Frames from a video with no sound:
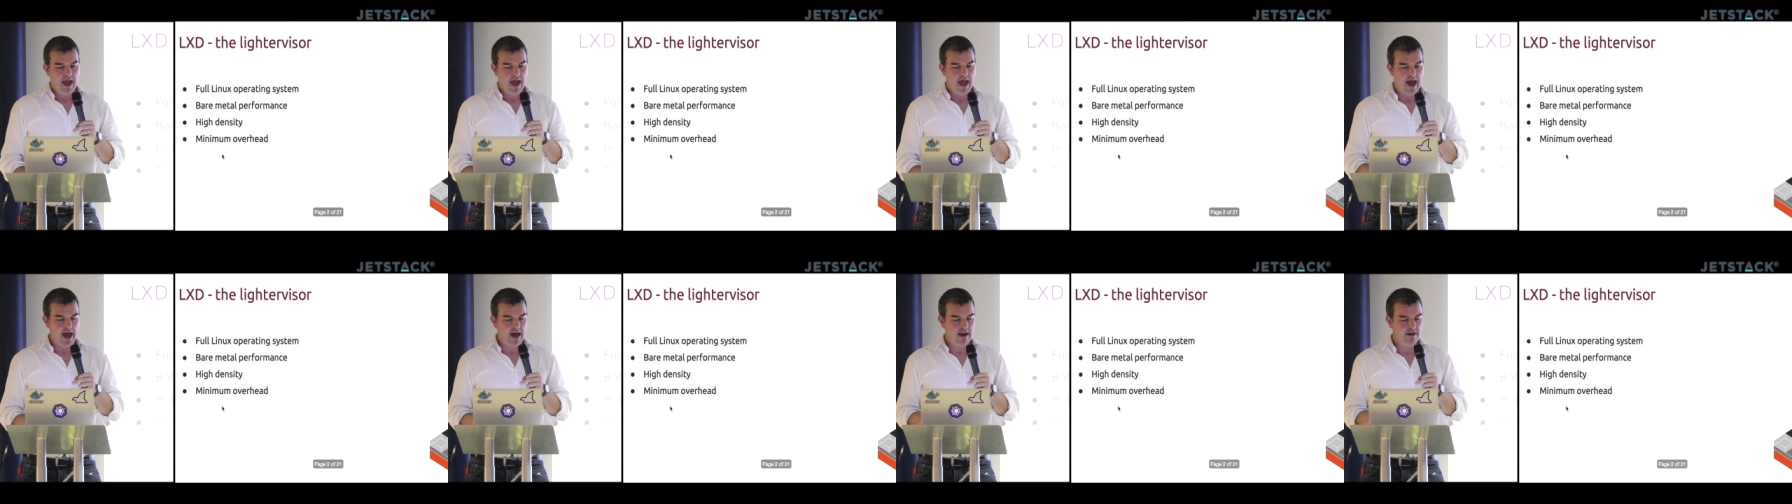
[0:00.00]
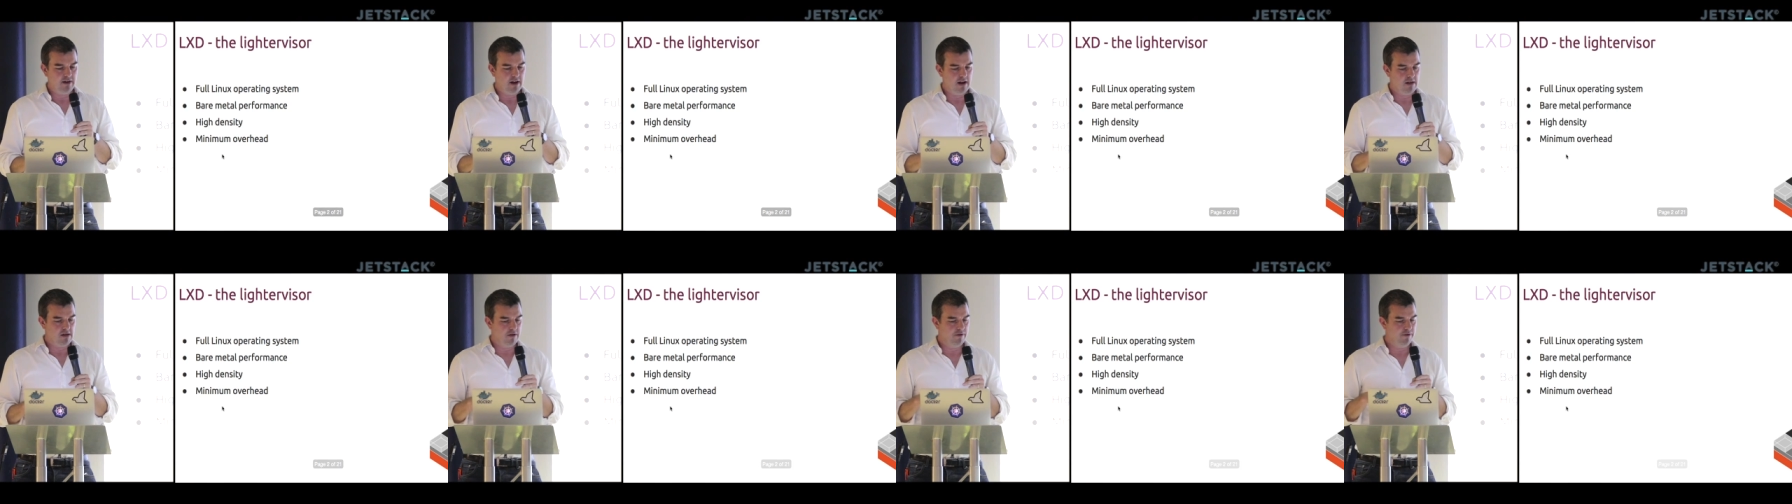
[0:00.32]

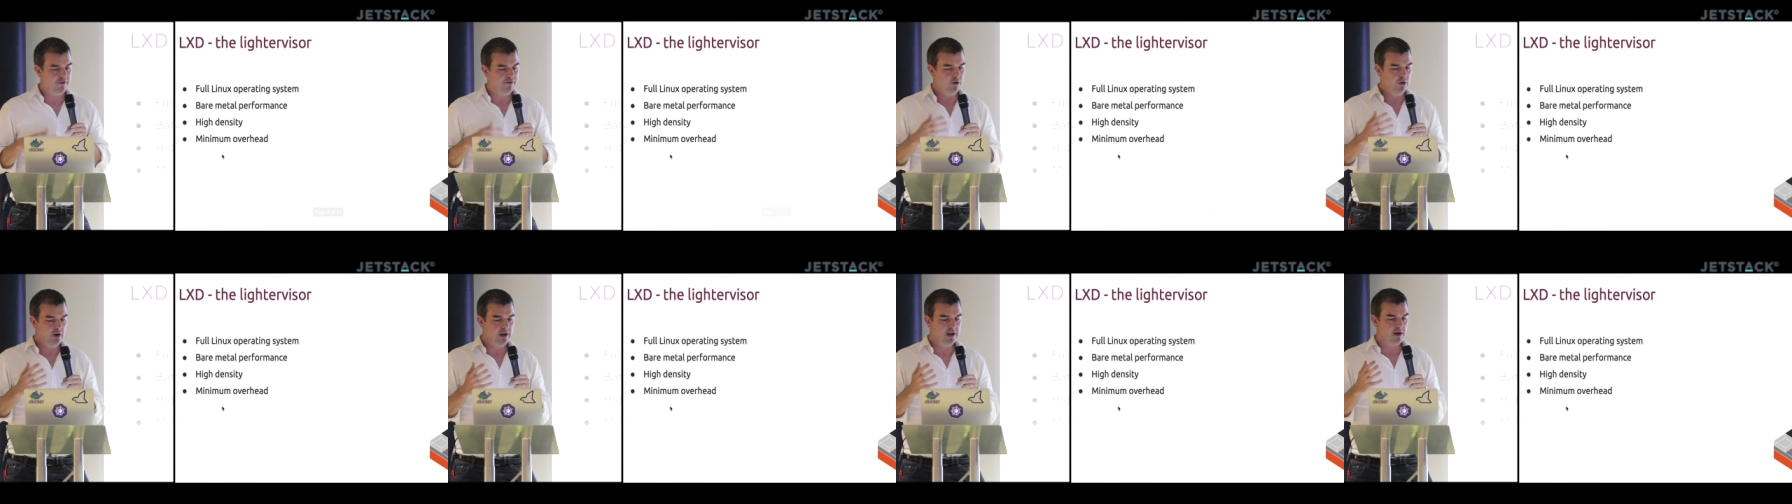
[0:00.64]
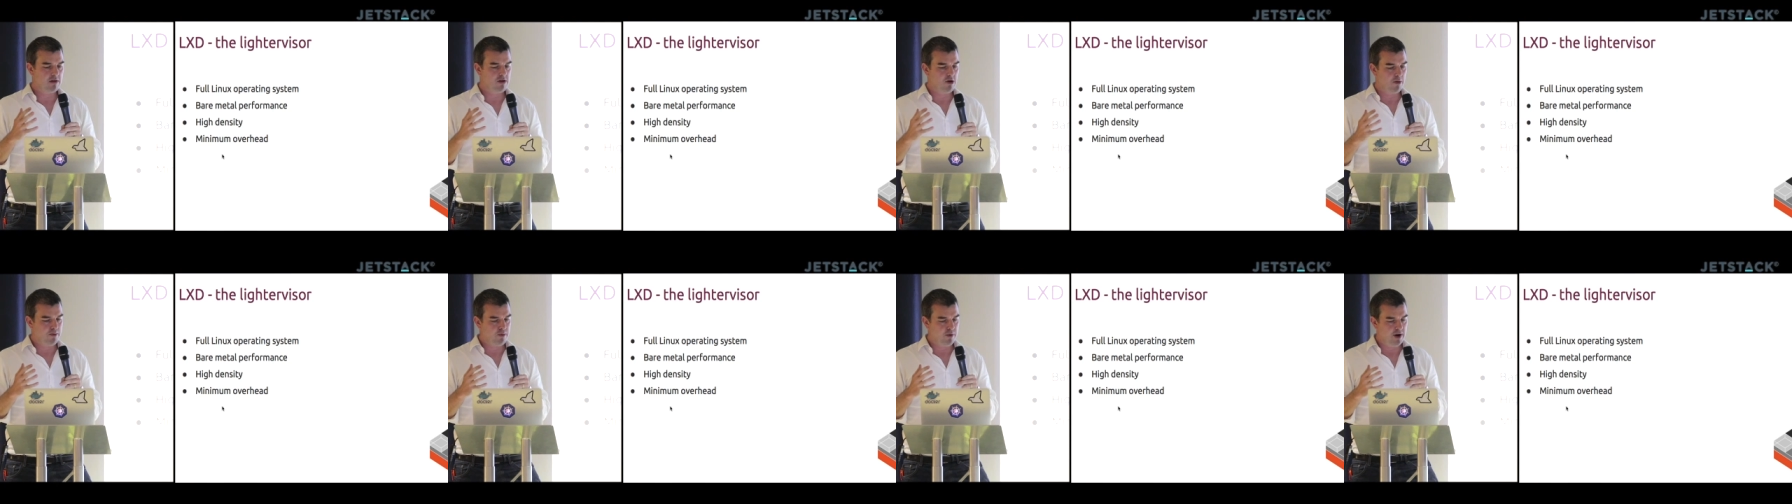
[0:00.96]
And it's a full
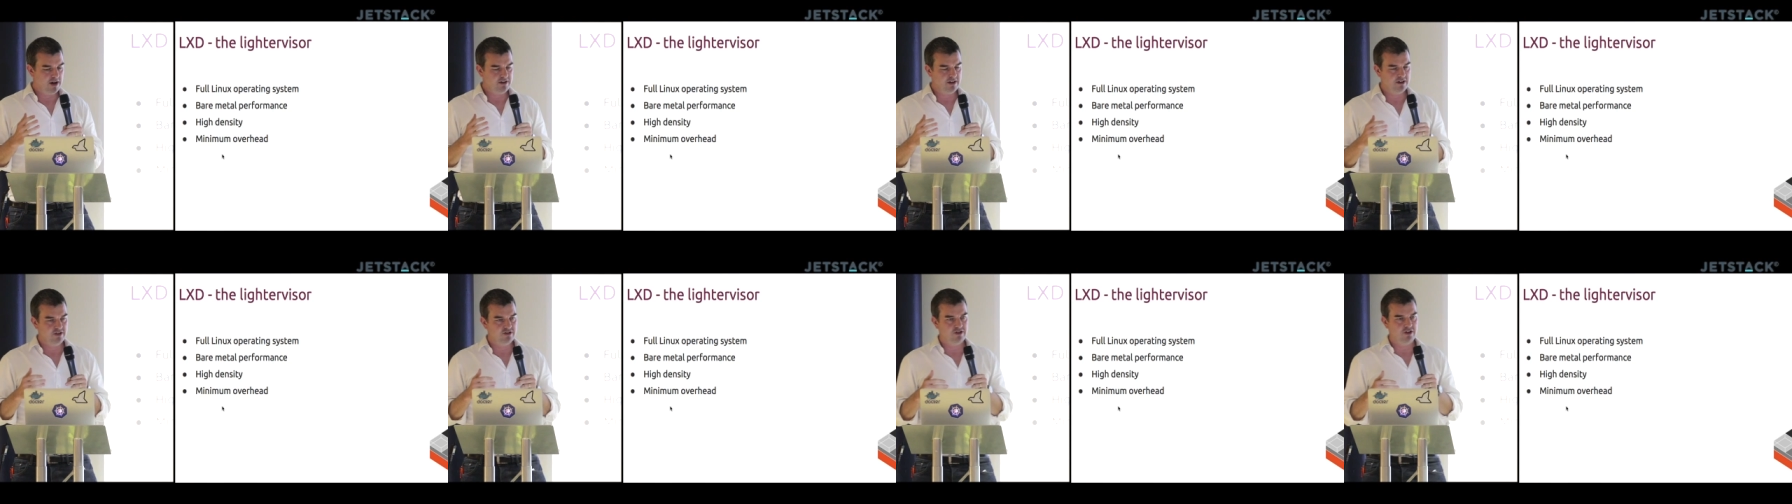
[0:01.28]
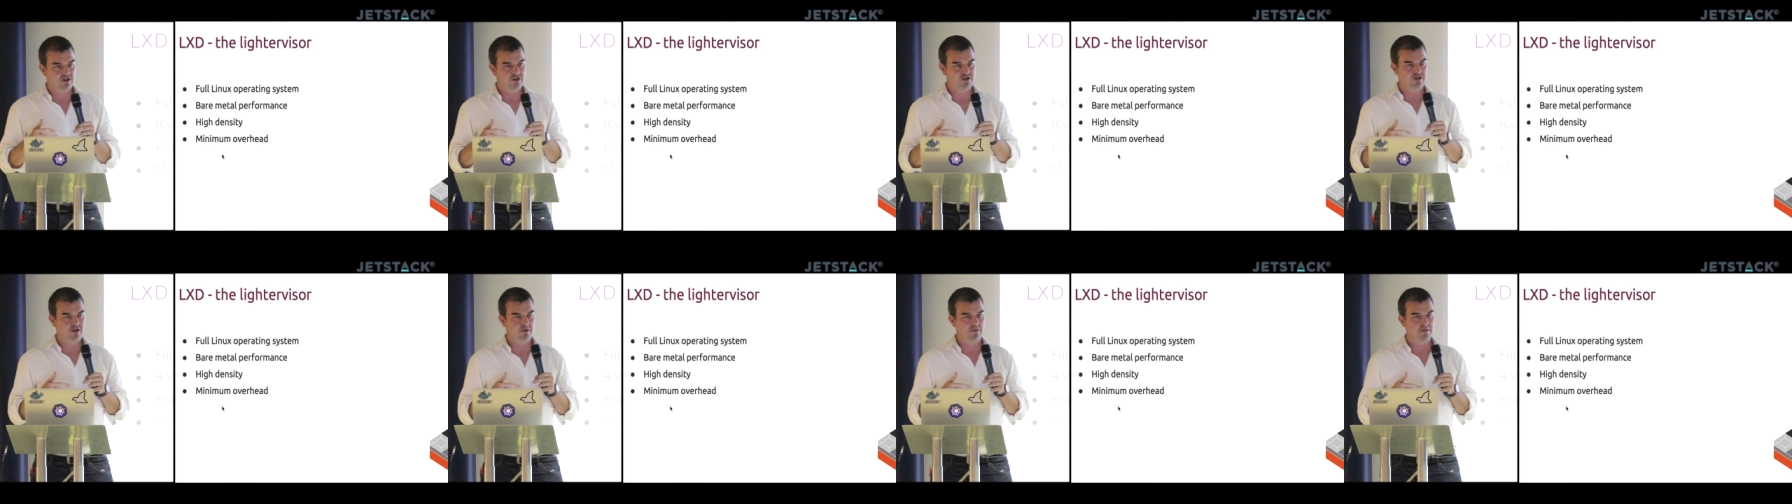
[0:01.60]
Linux operating
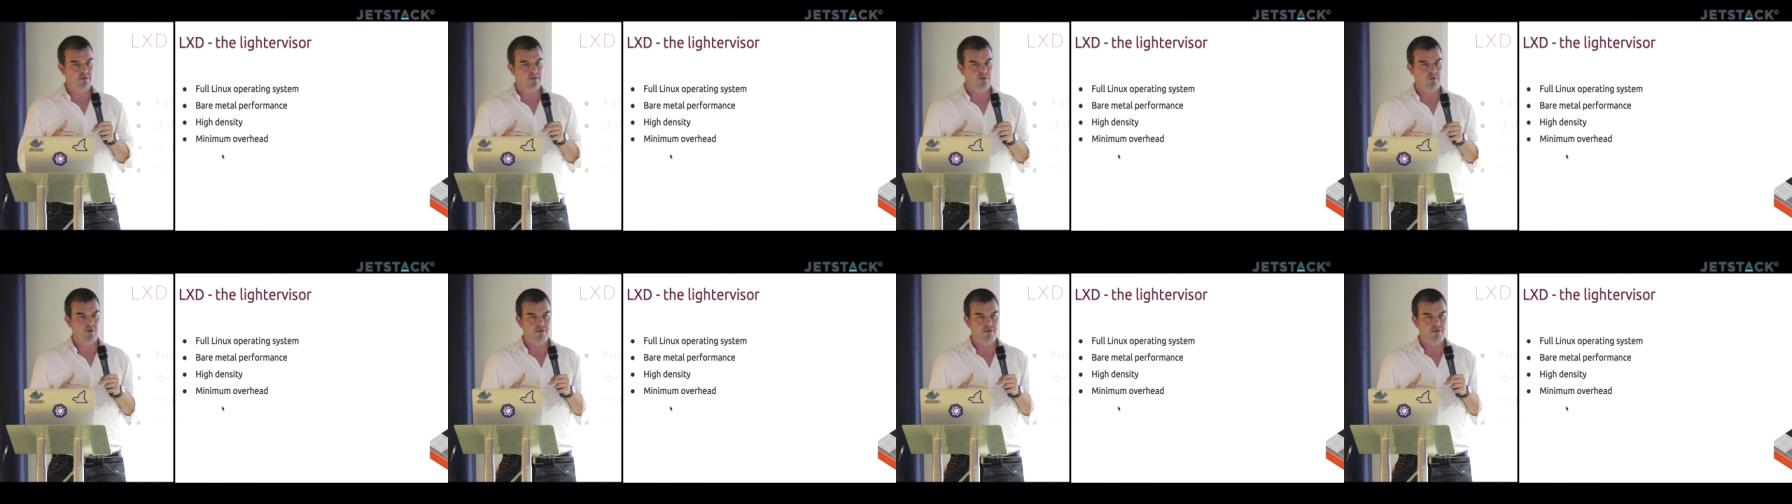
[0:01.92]
system.